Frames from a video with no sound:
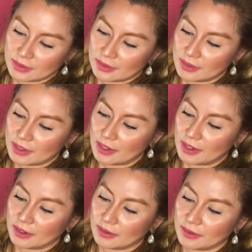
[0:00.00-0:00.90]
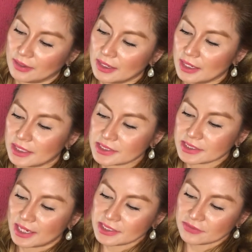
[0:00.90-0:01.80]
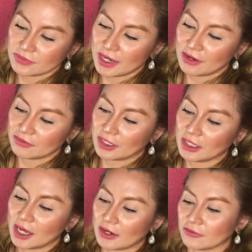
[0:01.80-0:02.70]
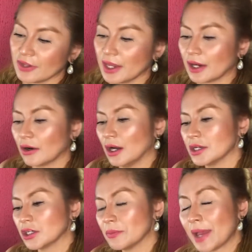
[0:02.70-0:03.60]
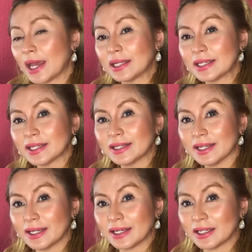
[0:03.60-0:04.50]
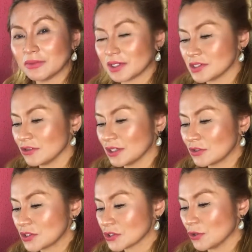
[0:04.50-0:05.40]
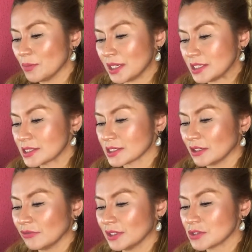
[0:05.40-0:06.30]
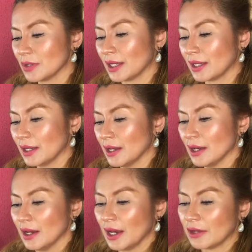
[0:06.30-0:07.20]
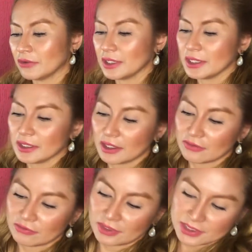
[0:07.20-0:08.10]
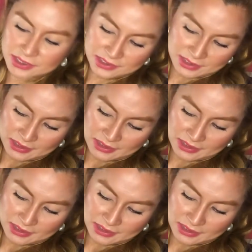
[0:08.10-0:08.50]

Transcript: Yeah. It's nice if you have a lot of hair on your mannequin head because you can do so many stuff. That's why I really love this